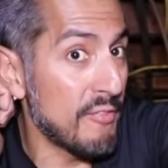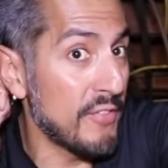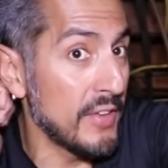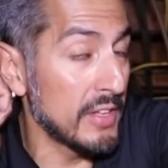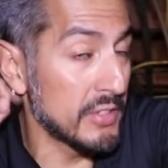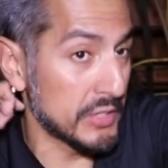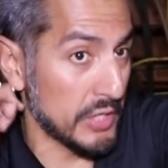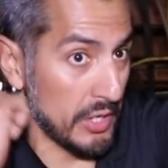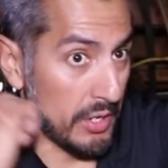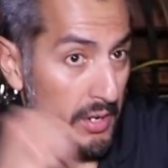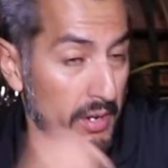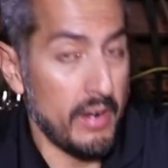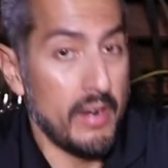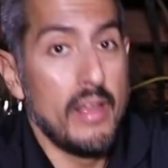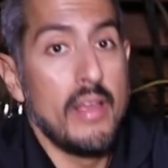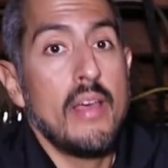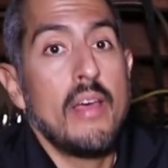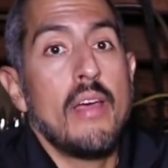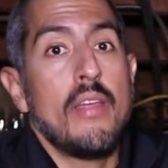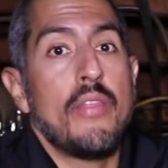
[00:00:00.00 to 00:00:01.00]
filter
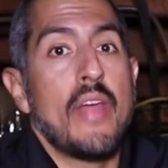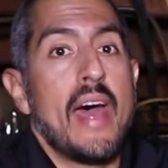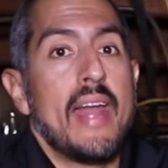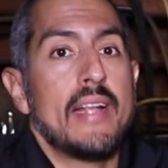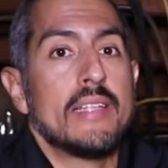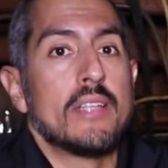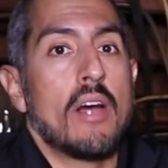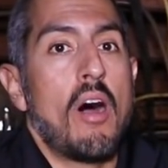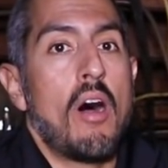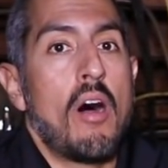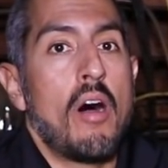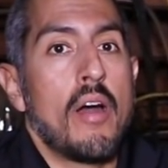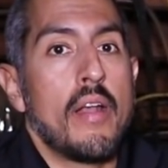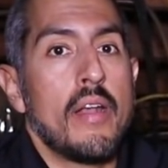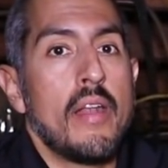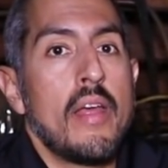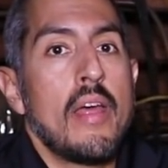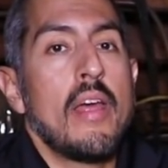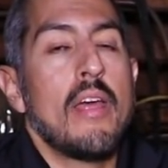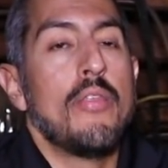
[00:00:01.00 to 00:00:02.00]
that is
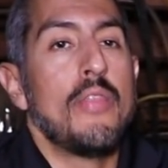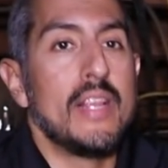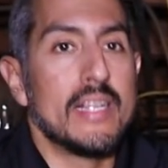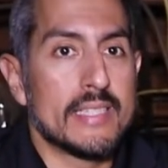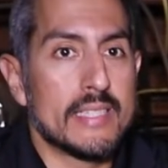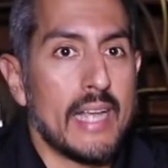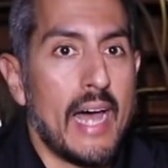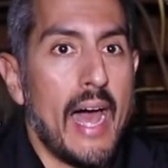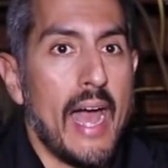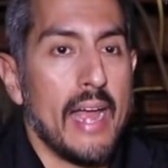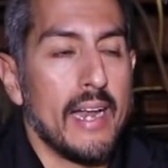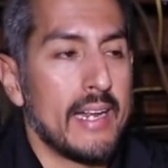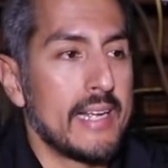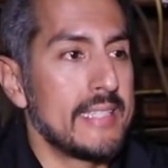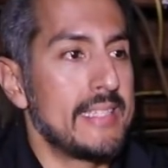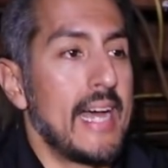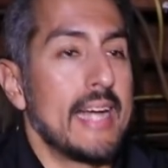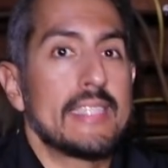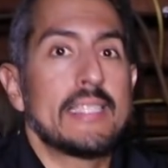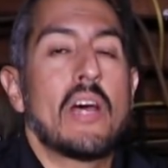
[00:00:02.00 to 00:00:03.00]
on this side,
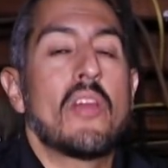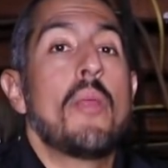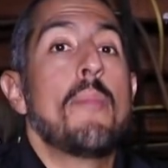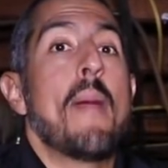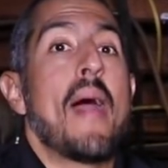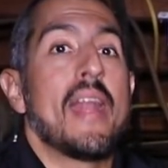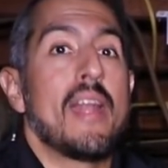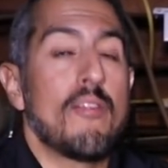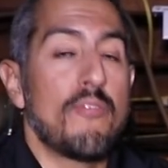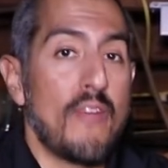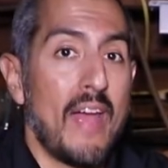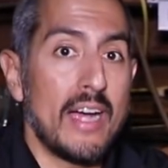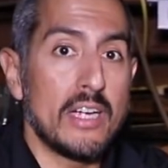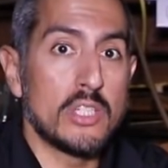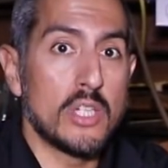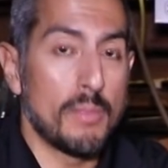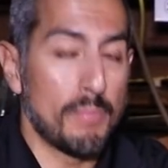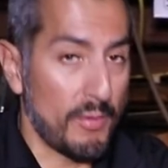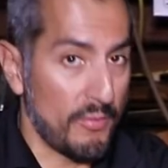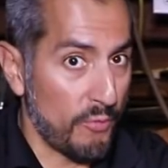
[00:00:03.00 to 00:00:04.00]
because that's how the
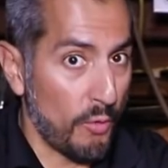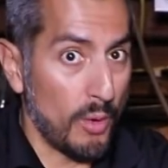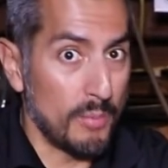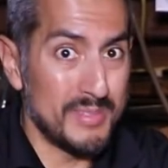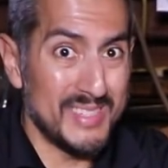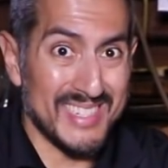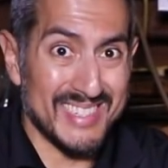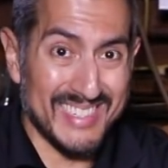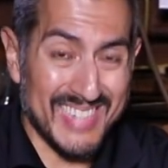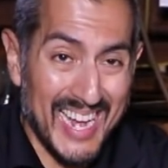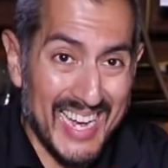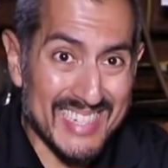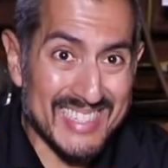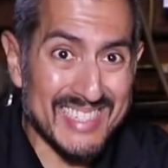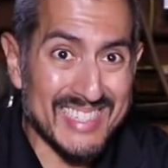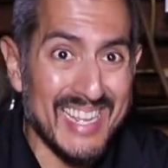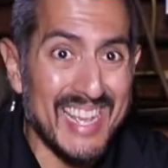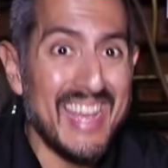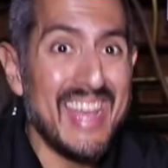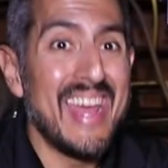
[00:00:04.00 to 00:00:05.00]
manufacturer performs its
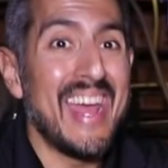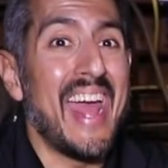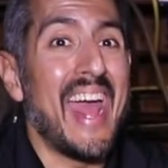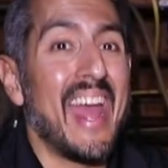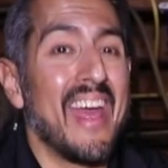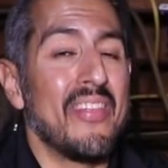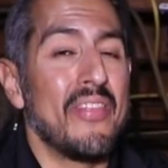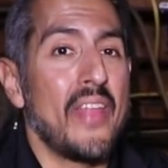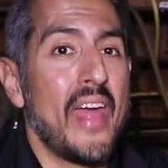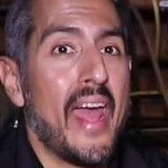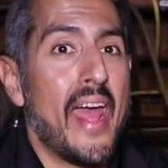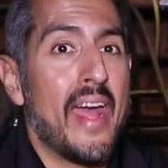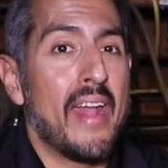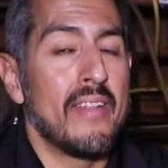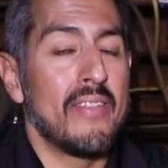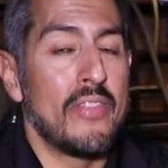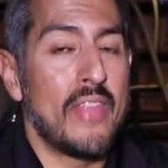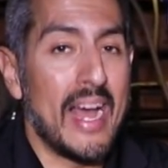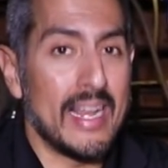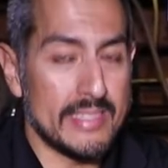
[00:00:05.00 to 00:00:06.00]
test and,
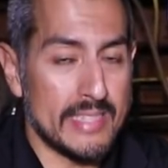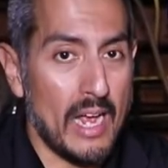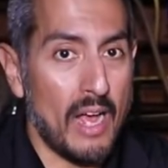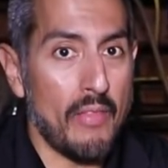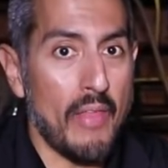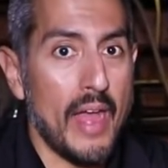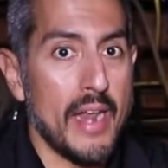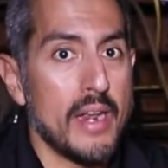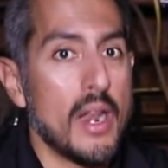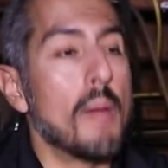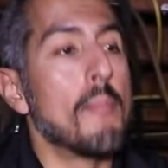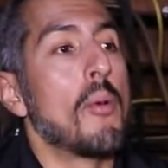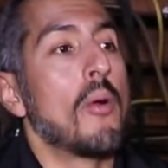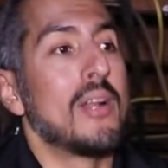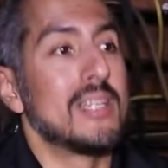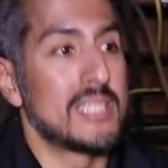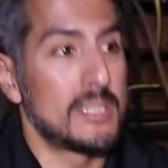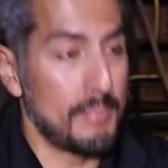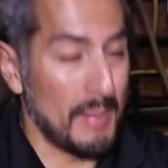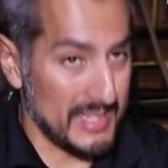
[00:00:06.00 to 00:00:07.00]
and that's how that
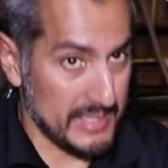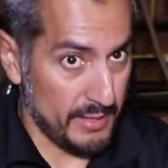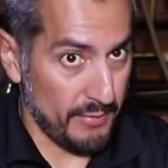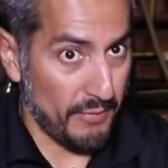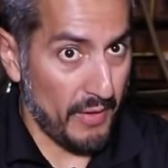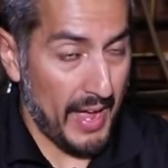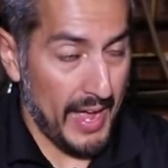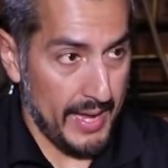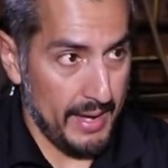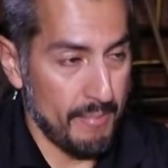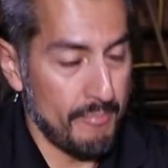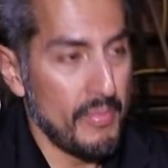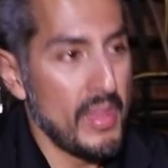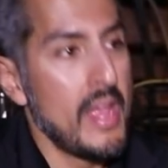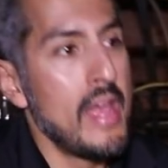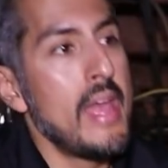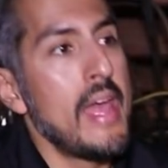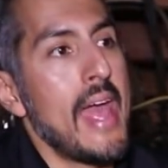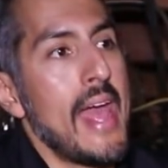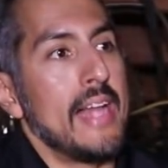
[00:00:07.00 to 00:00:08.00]
number is specified.
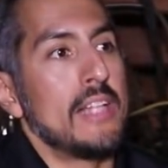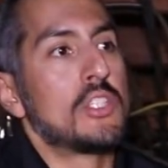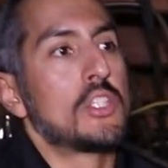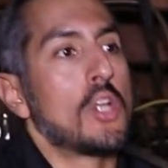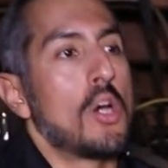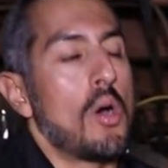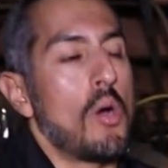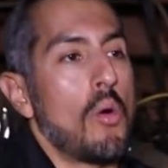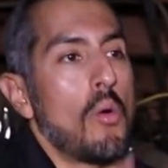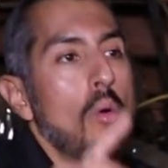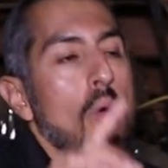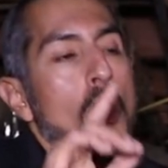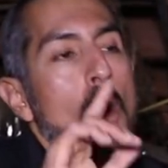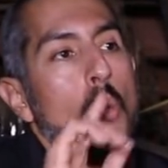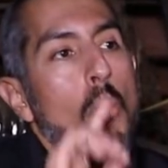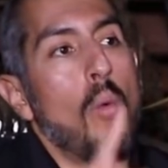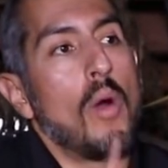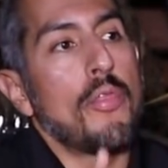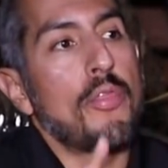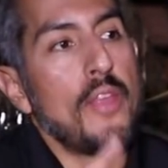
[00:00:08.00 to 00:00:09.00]
And so
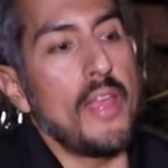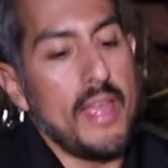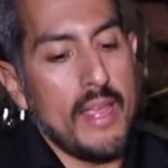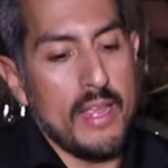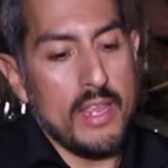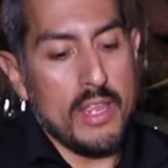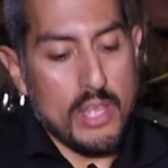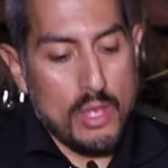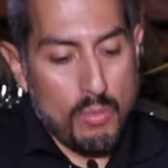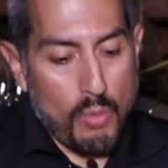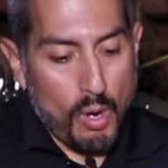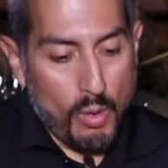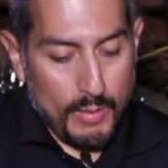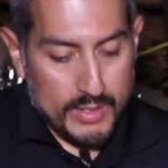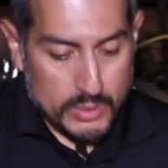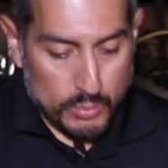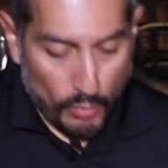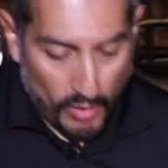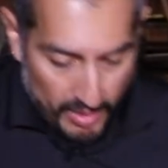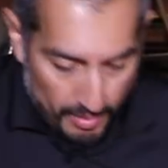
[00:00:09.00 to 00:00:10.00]
one thing you
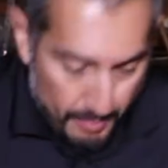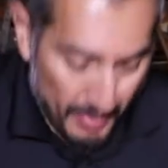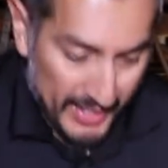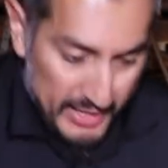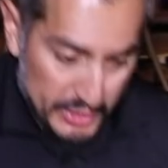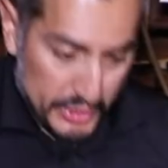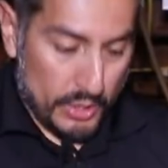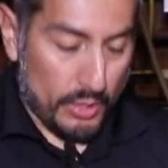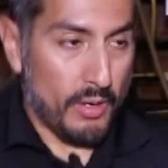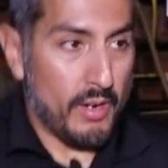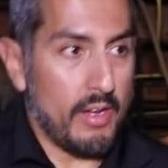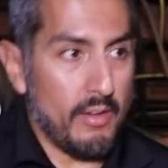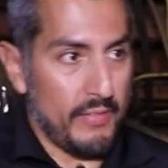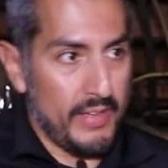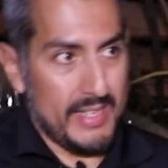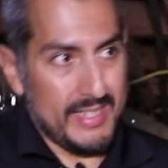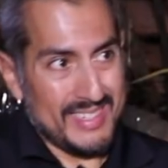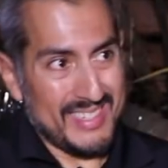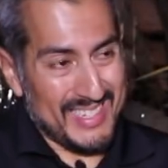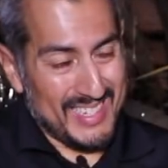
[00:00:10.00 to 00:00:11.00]
always wanna make sure of
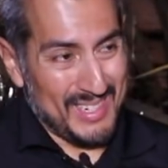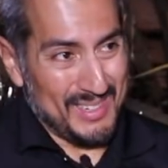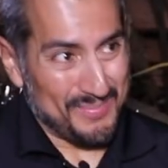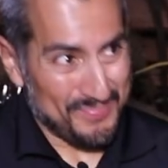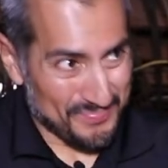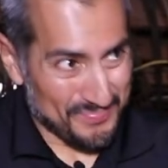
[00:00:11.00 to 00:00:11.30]
is